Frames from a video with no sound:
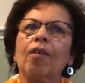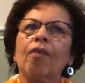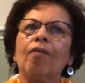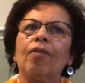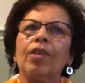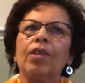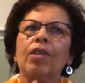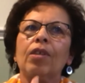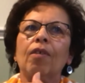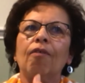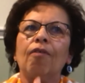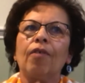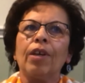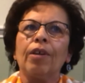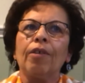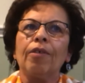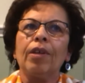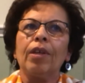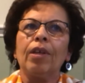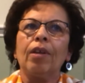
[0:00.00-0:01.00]
of the
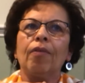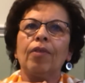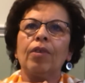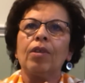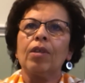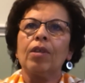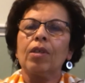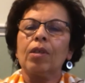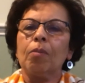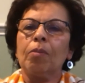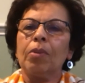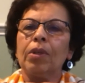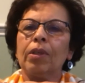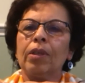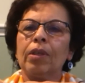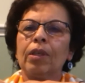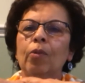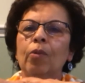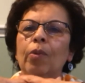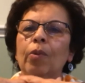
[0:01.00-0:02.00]
severity of the
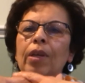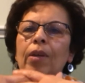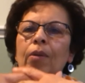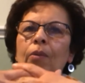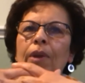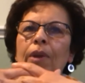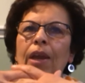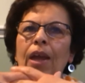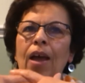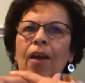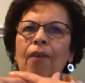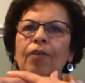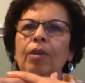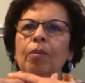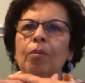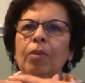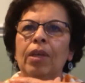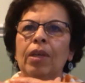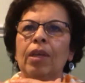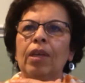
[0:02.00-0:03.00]
disability, we have
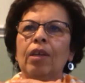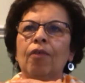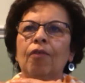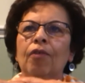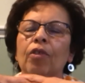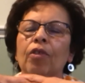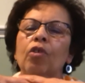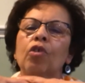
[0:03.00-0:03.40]
to be careful.